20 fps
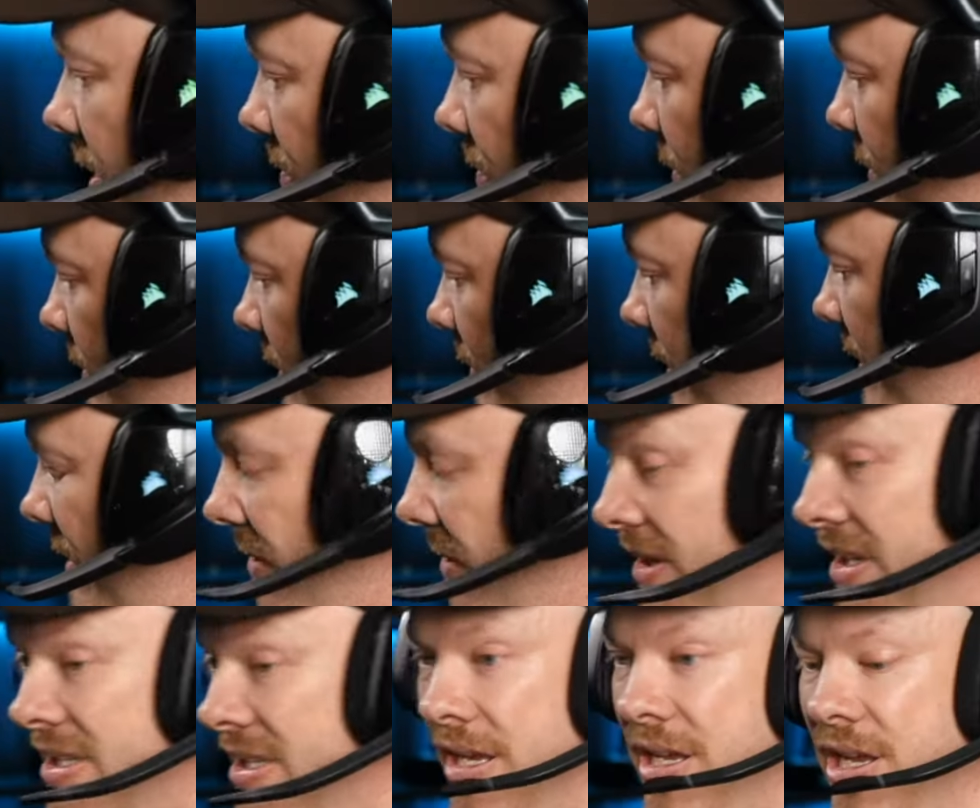But I mean,
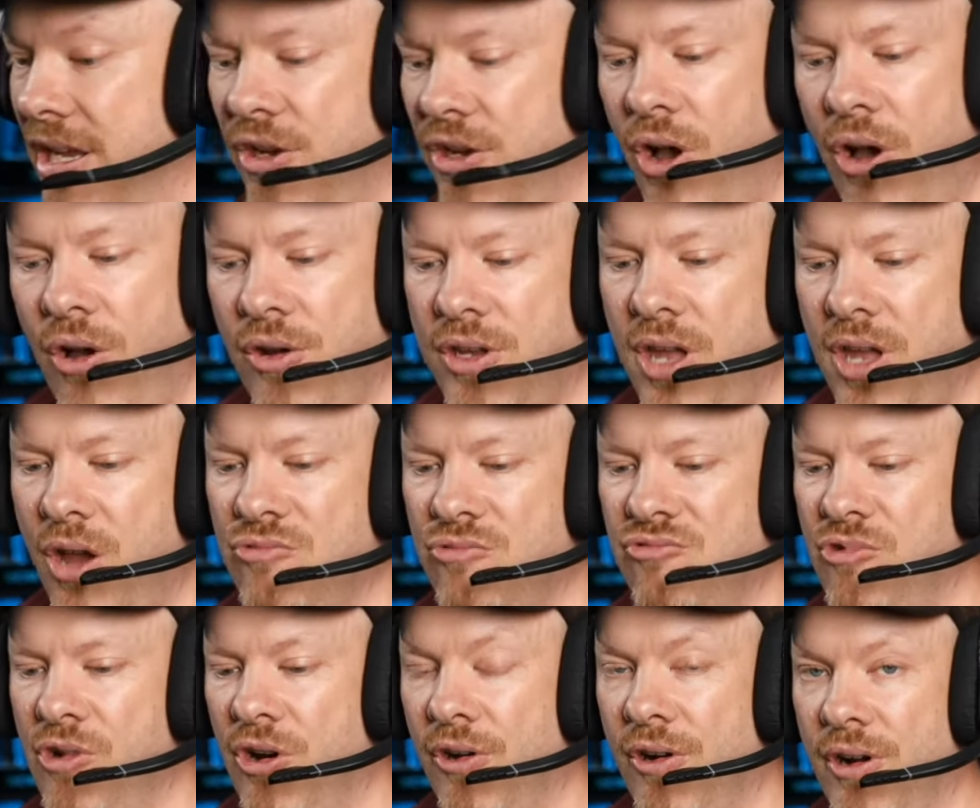honestly, you can't go
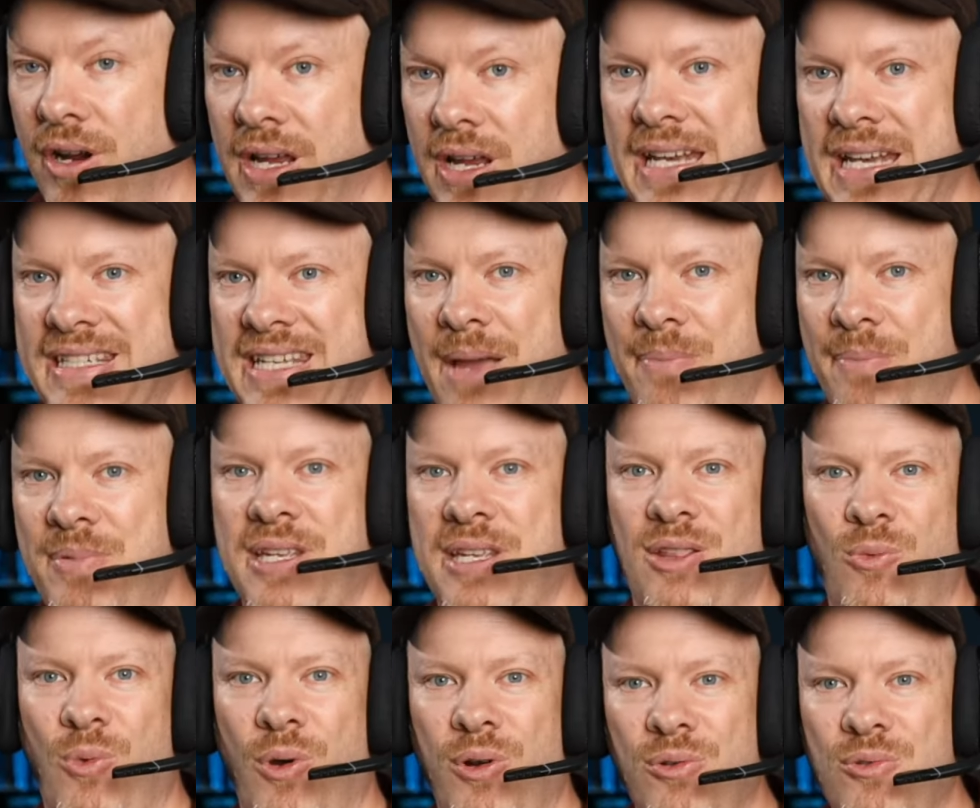wrong adapting the
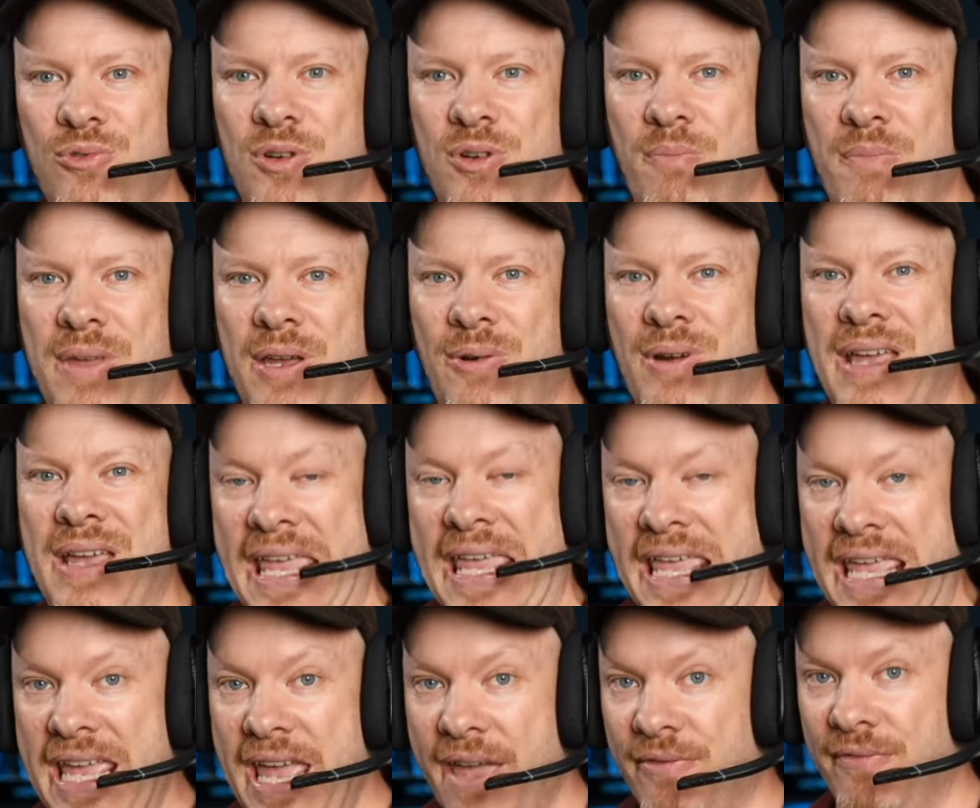100mm
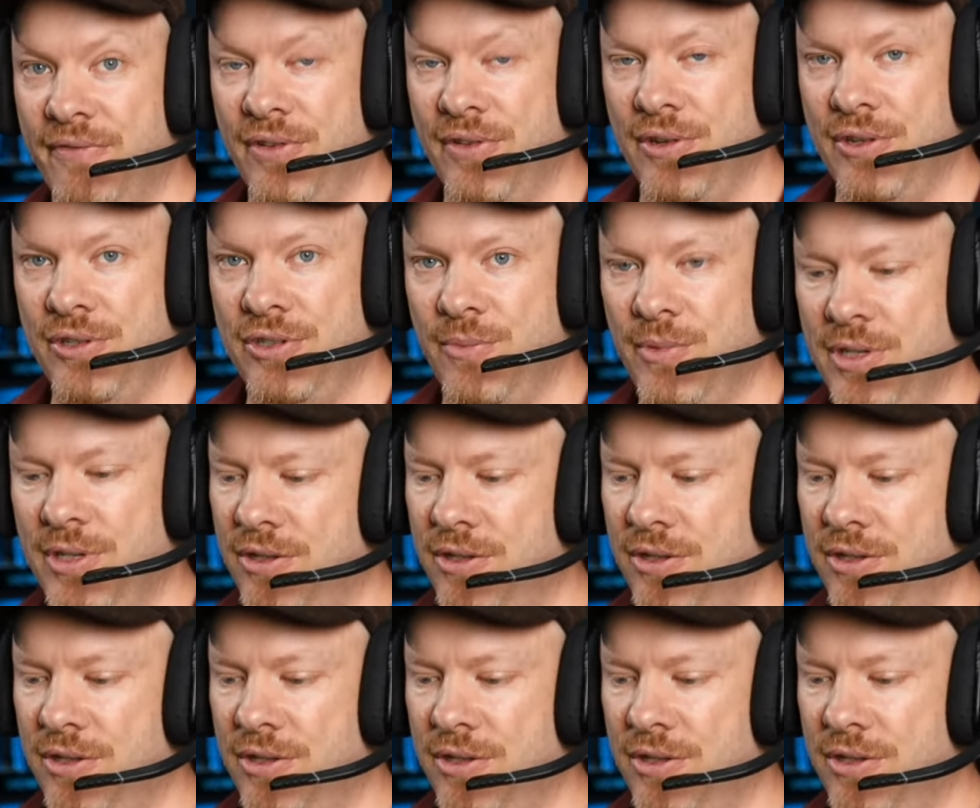EF version, which is